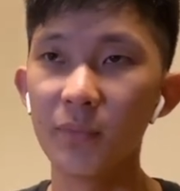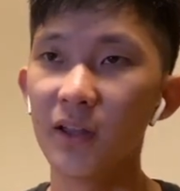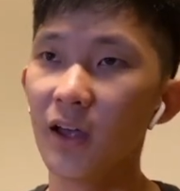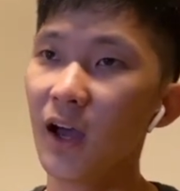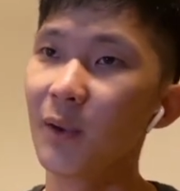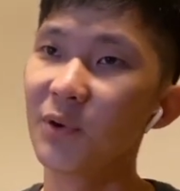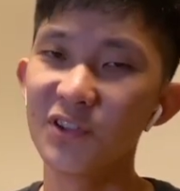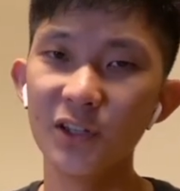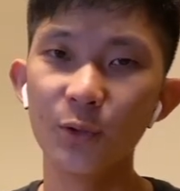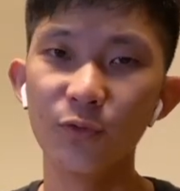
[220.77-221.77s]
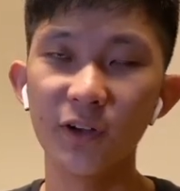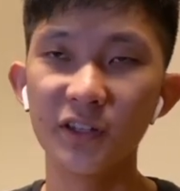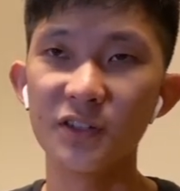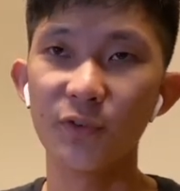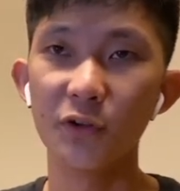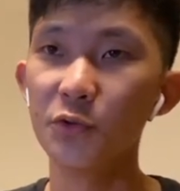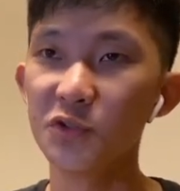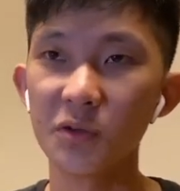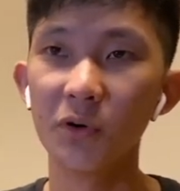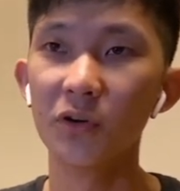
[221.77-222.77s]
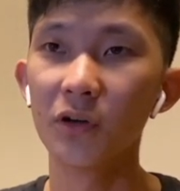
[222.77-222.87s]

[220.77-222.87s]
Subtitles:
but I personally don't find this very usable.